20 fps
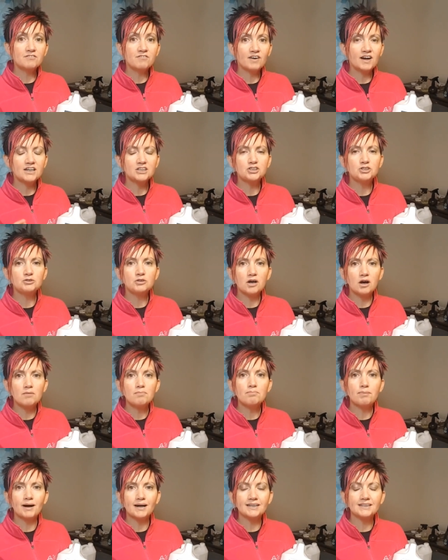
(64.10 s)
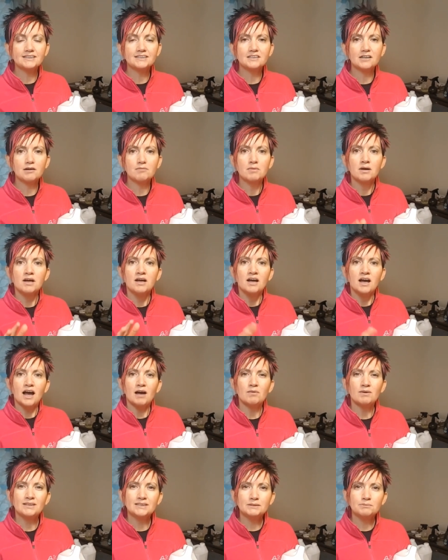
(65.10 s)
advise you go and buy some.
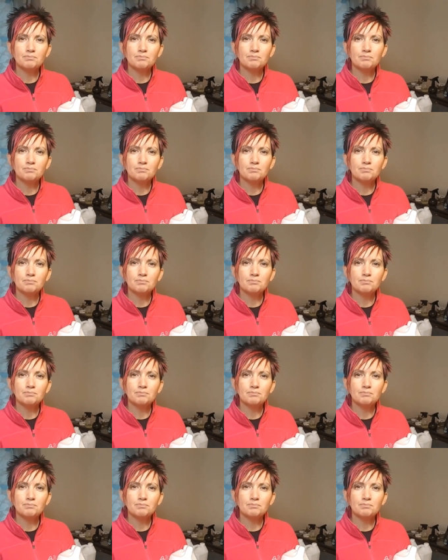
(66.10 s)
I went